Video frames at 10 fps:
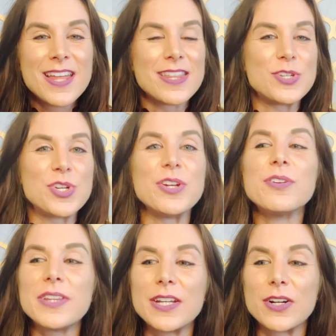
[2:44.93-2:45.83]
the
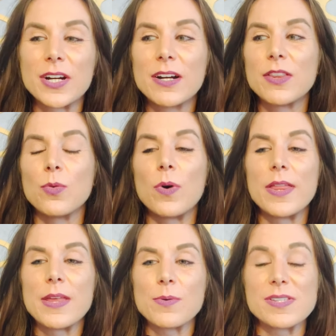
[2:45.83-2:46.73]
cheerleader, the
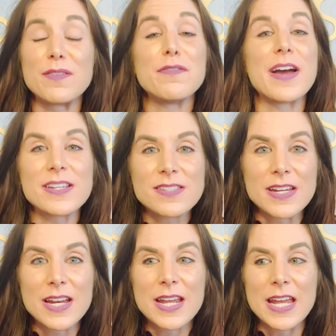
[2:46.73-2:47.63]
one that was
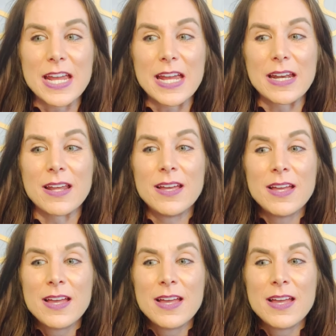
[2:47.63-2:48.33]
invested in